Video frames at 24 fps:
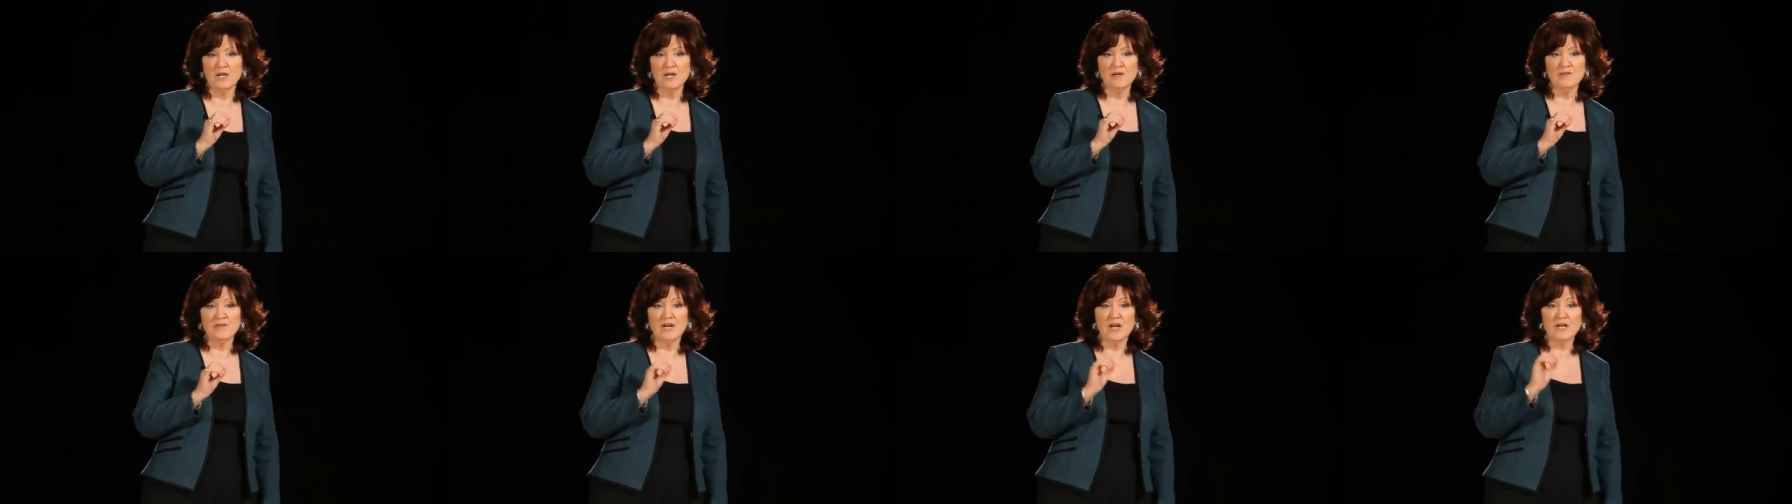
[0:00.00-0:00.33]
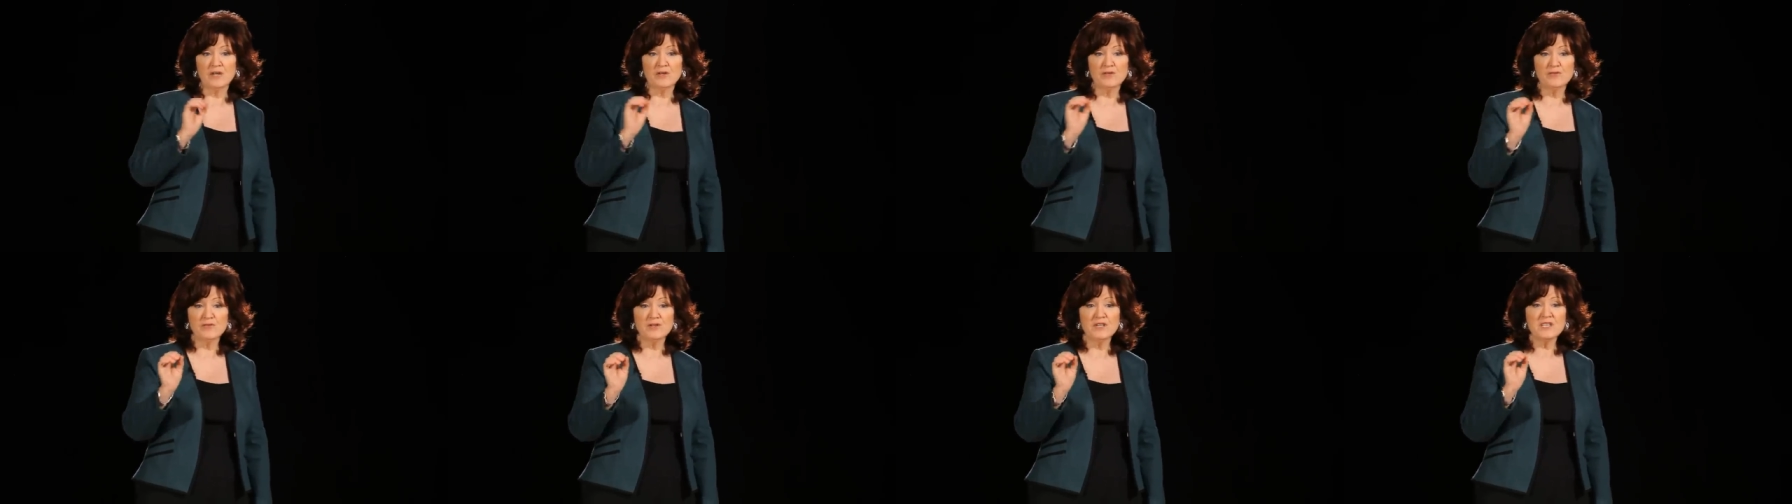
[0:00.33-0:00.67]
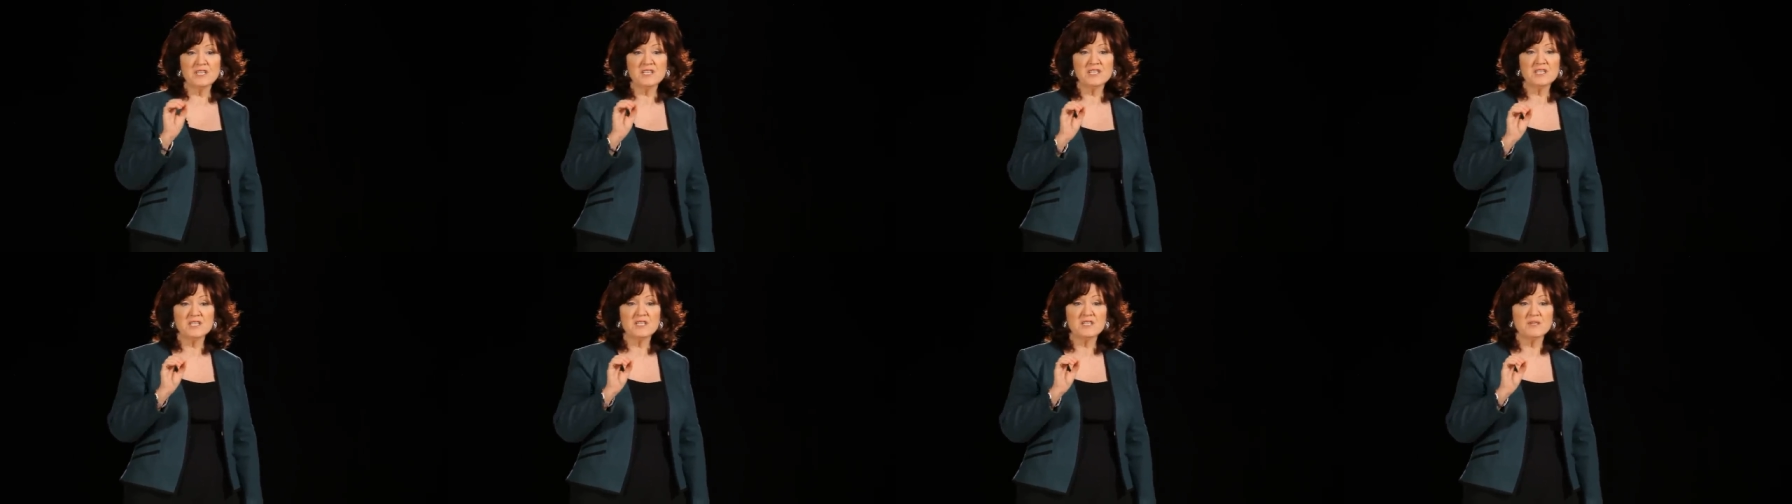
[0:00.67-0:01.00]
that
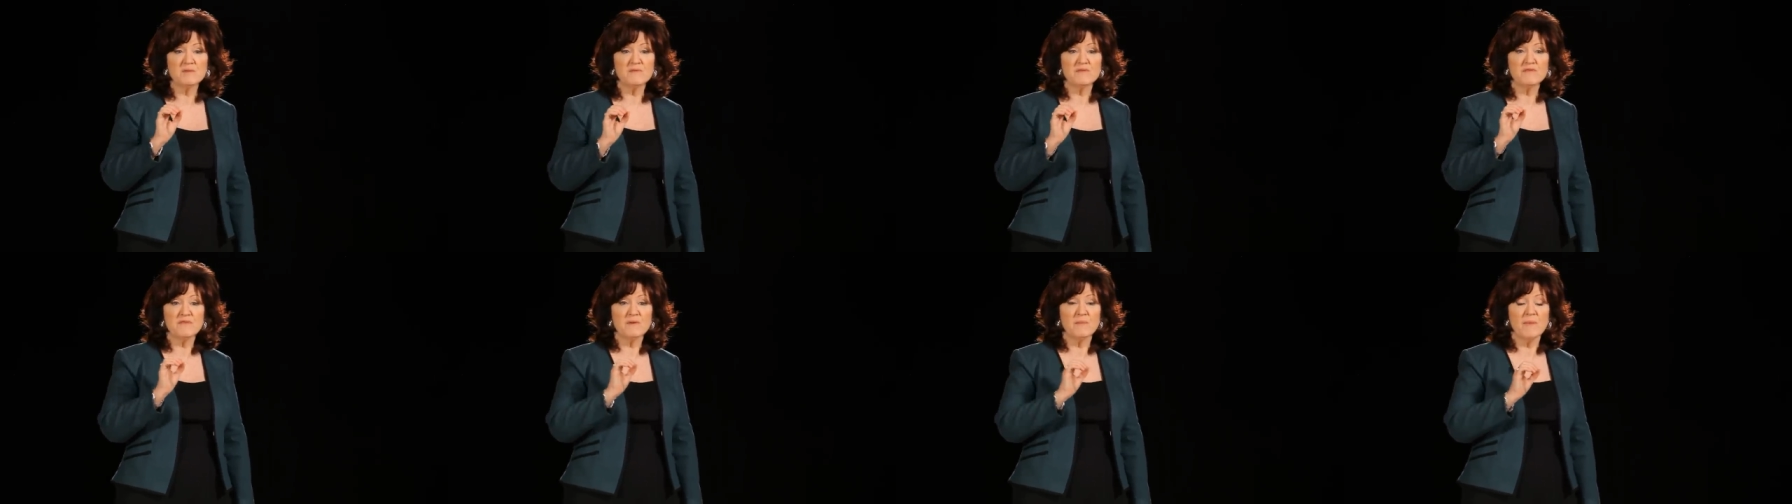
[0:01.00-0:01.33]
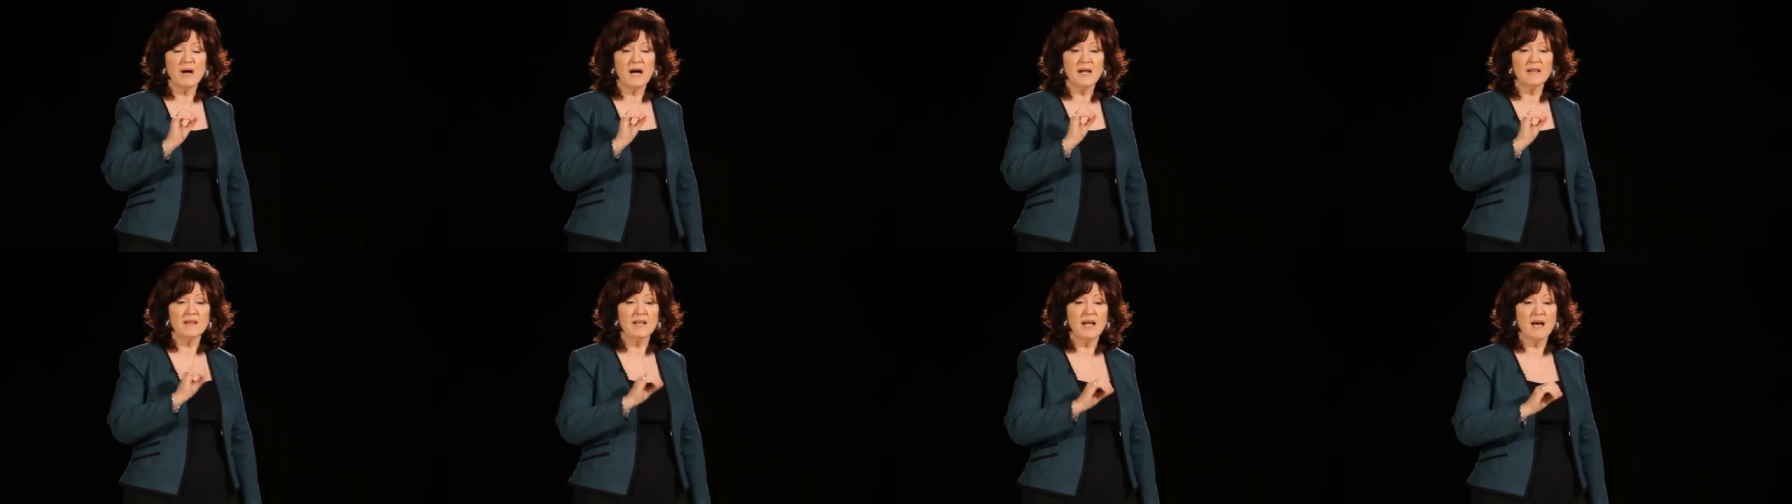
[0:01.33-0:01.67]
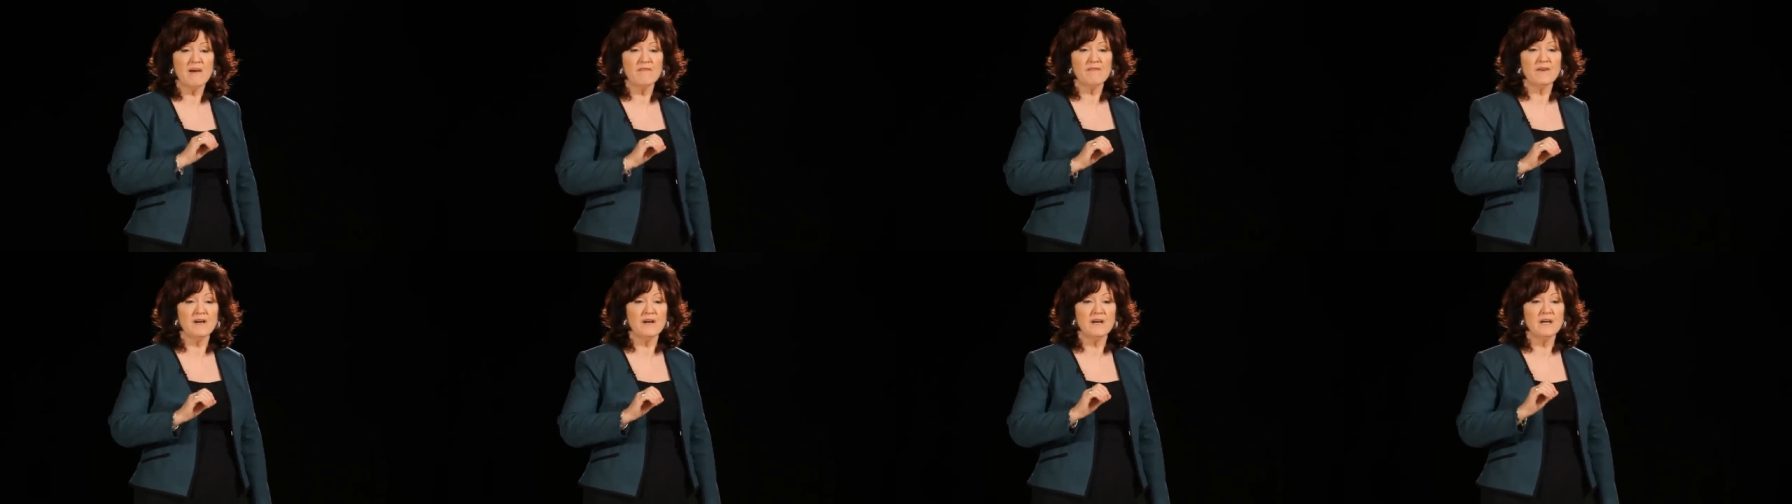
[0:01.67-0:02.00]
criticism from our
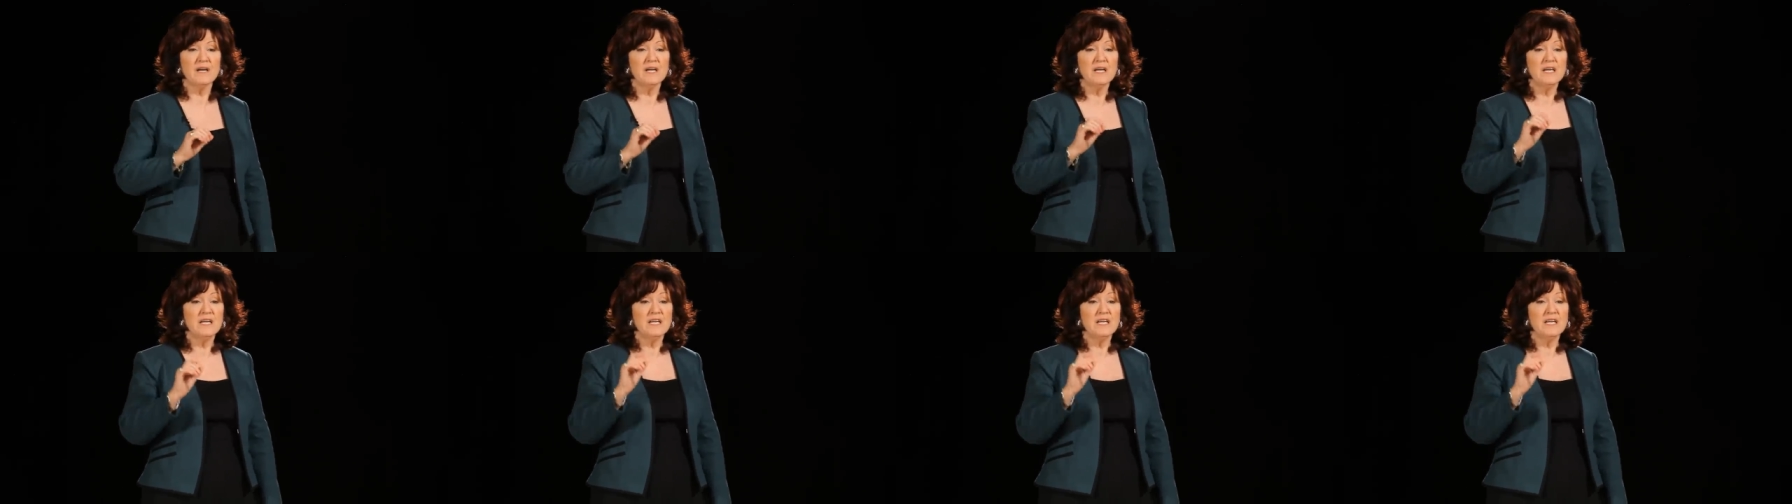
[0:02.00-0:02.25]
lover